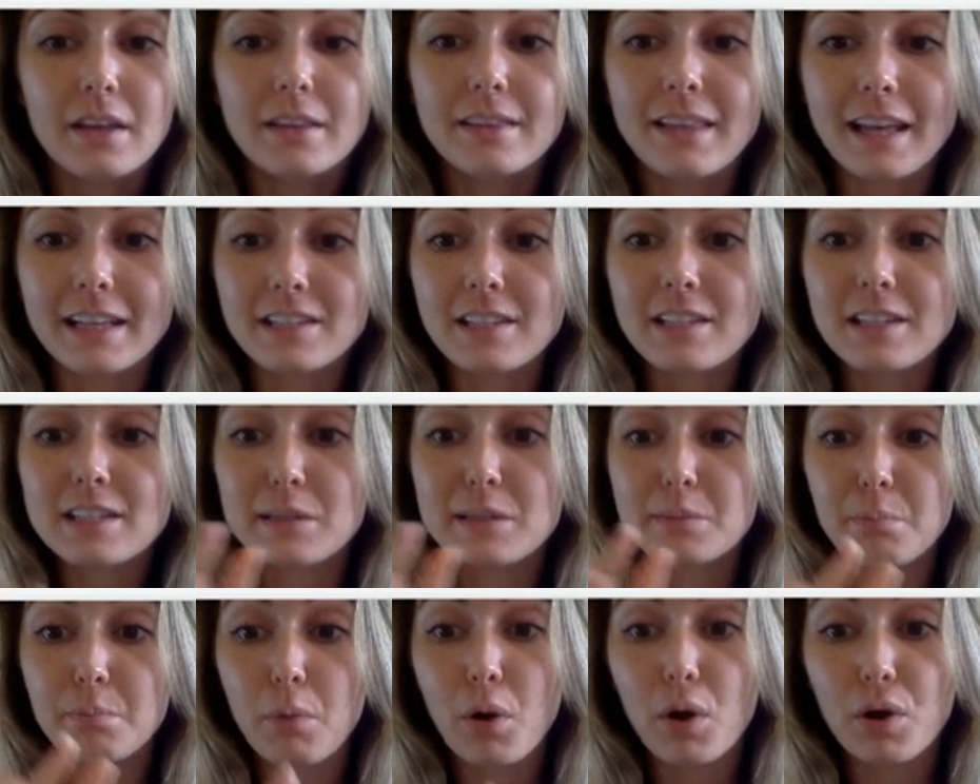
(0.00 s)
That's a
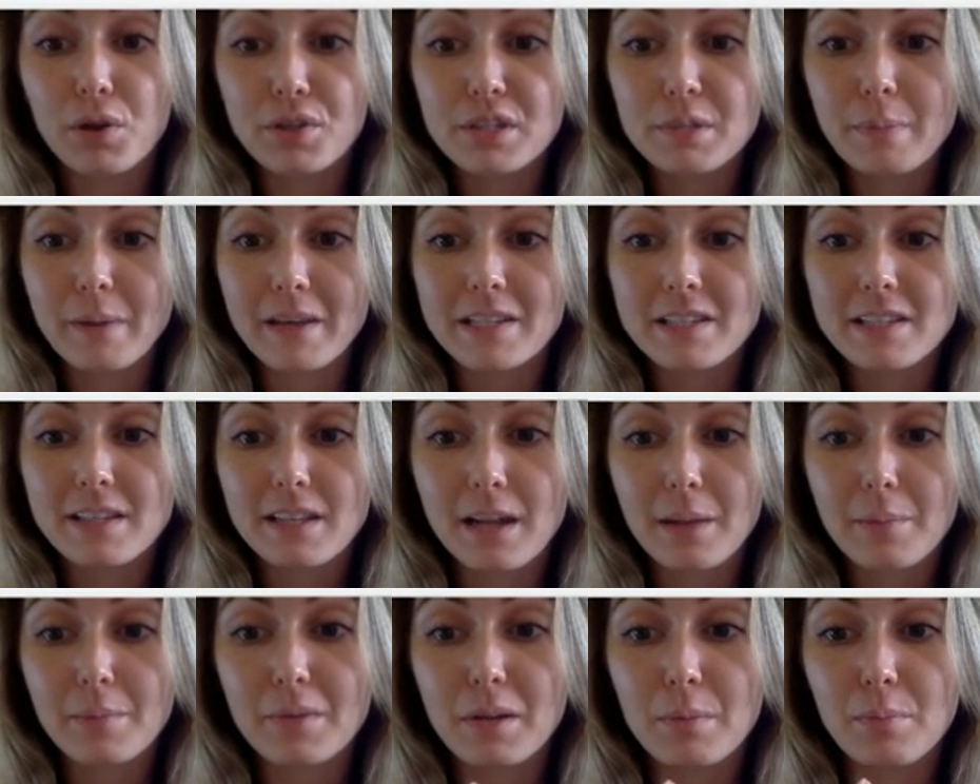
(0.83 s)
small space that
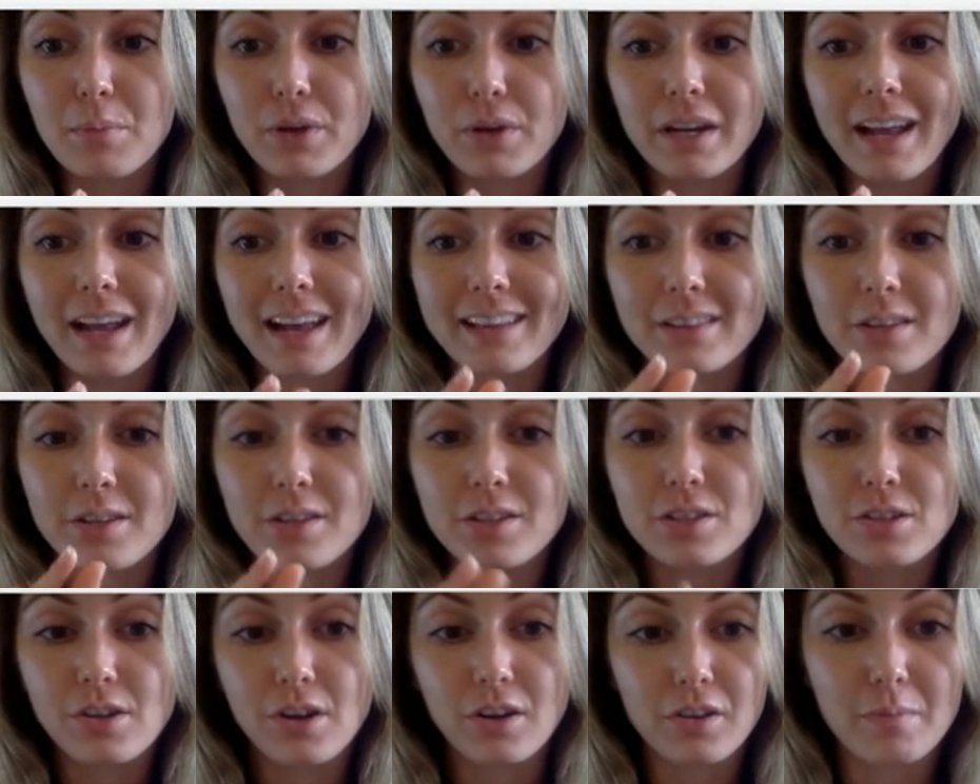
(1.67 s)
I'm going to put at the
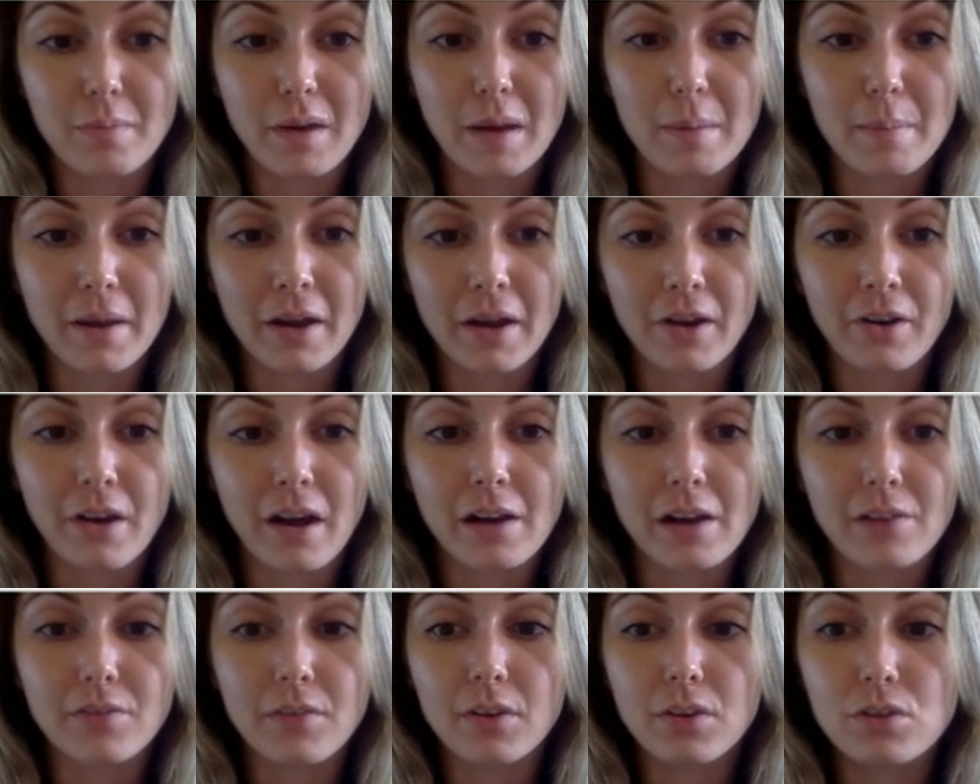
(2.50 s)
start of my
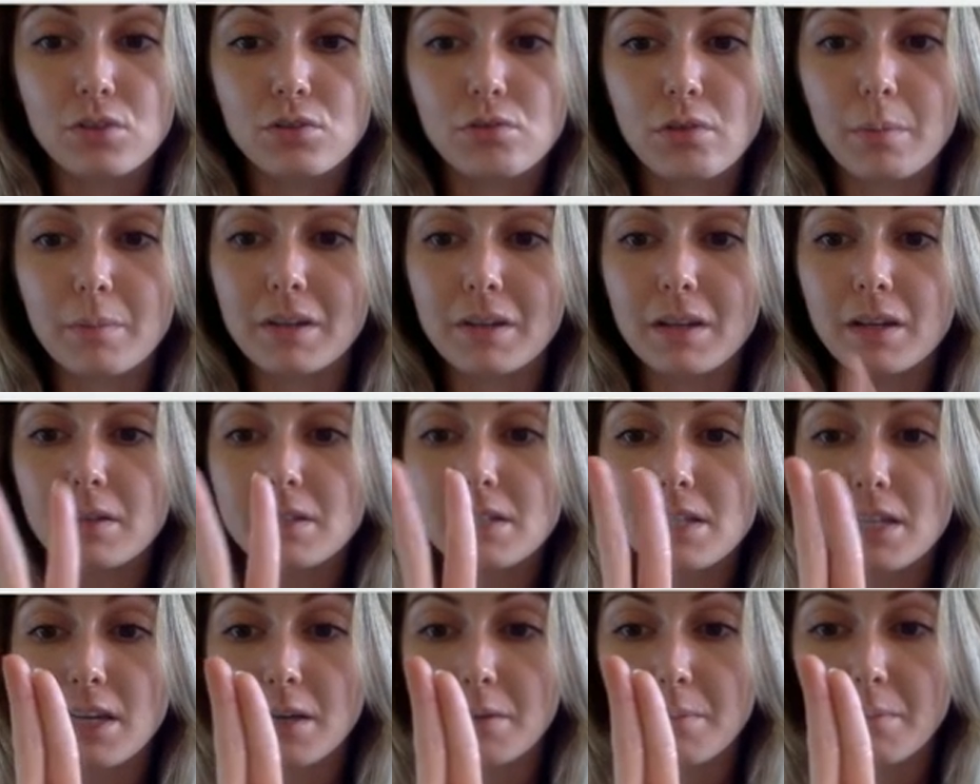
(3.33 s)
paragraph. So I'm going
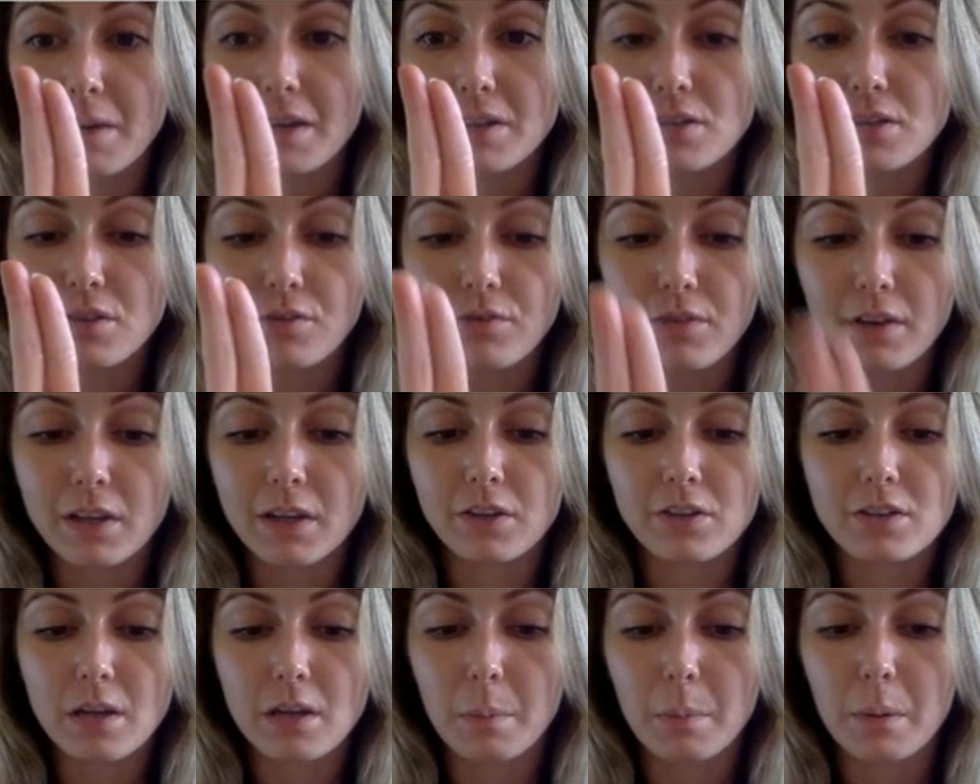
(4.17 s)
to take my 2
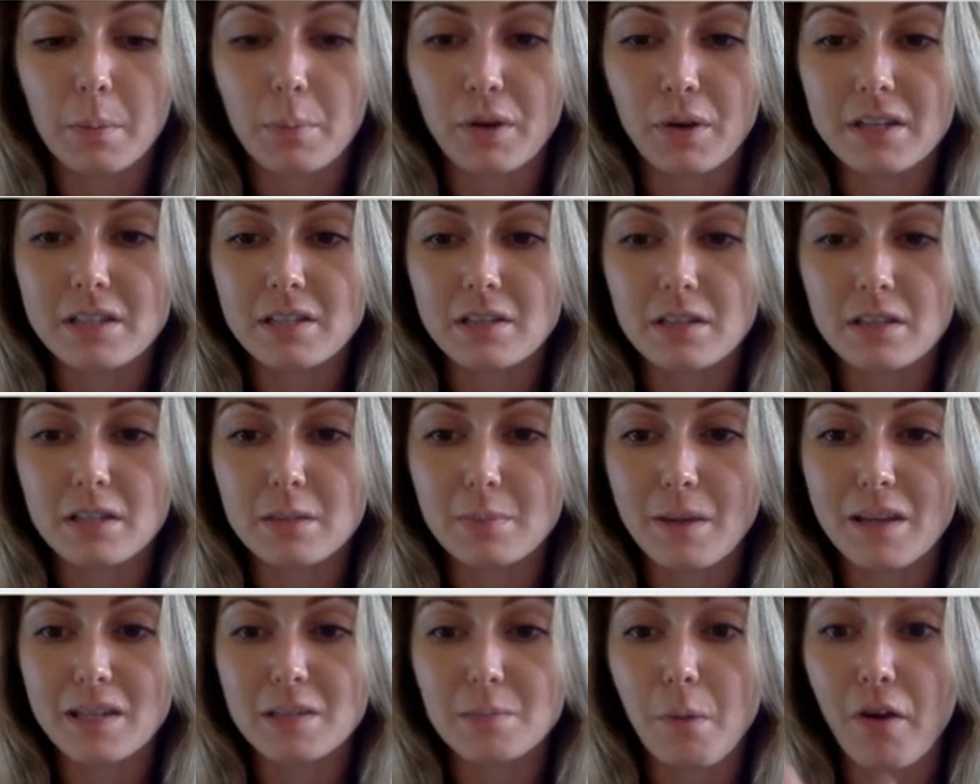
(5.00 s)
fingers and I'm going to press the
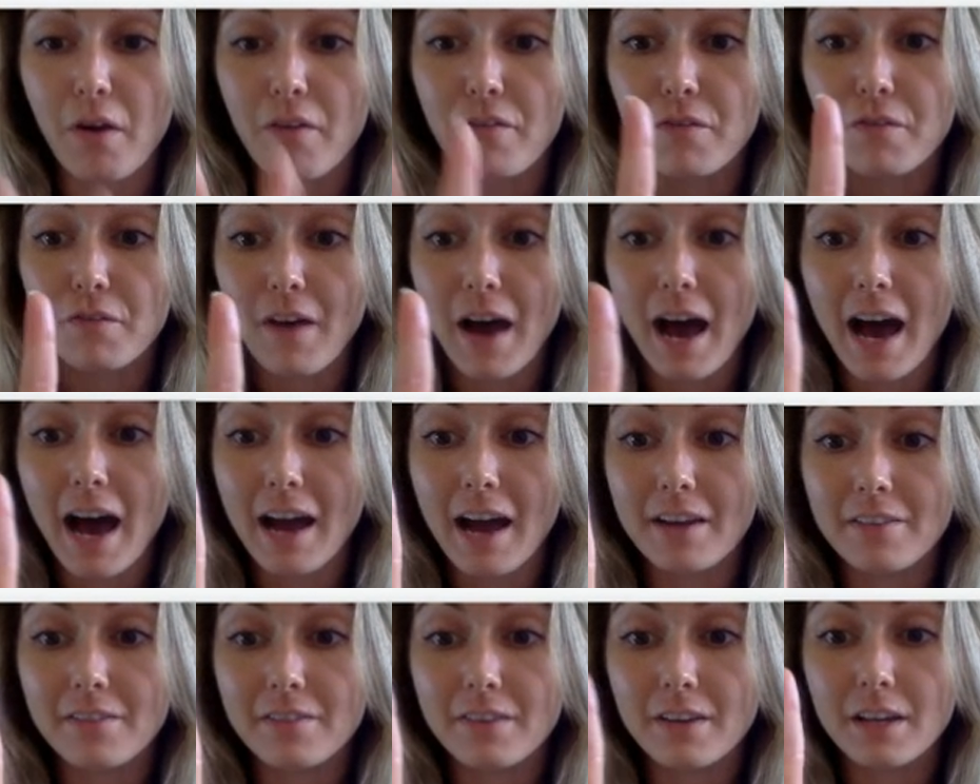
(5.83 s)
space bar
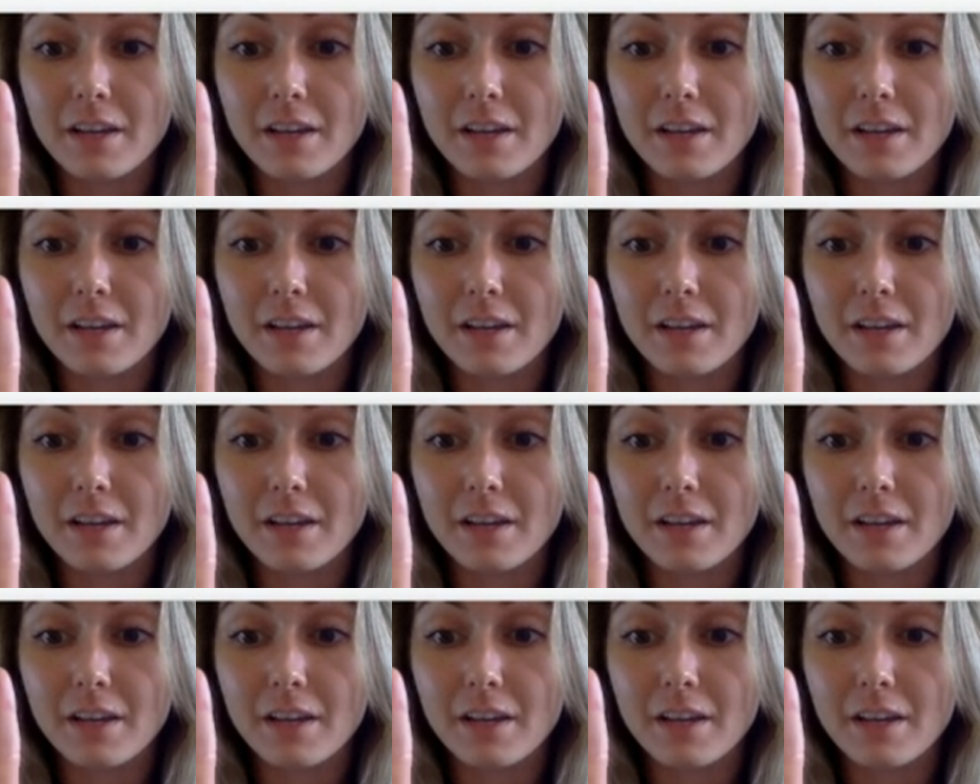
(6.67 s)
5